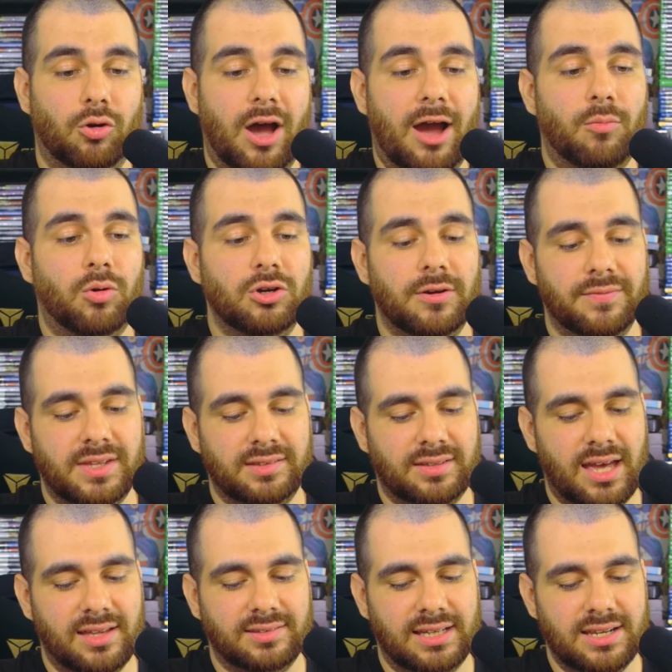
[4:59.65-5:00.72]
I wonder if this
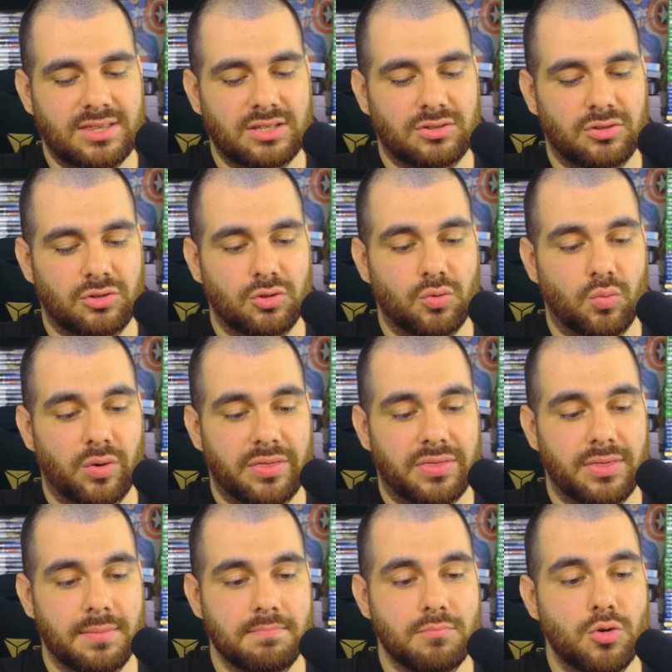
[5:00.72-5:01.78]
has anything to do with
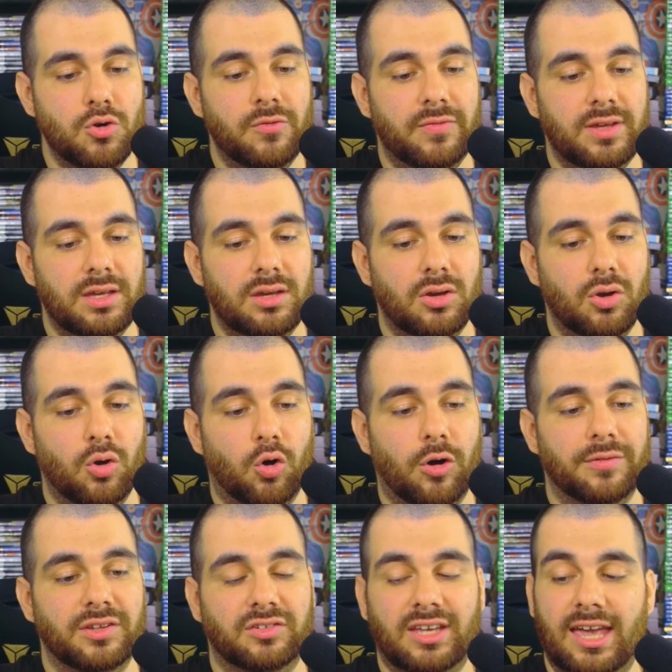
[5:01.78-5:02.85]
the movie or if
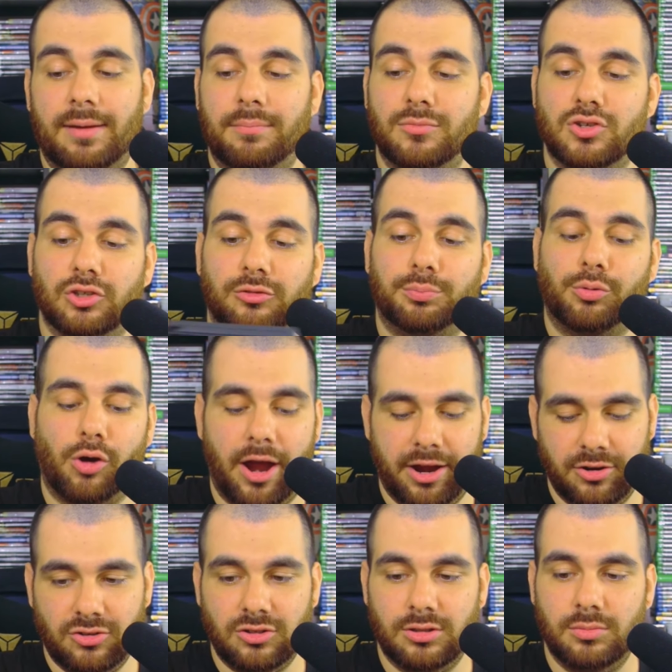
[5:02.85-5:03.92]
this came just prior to the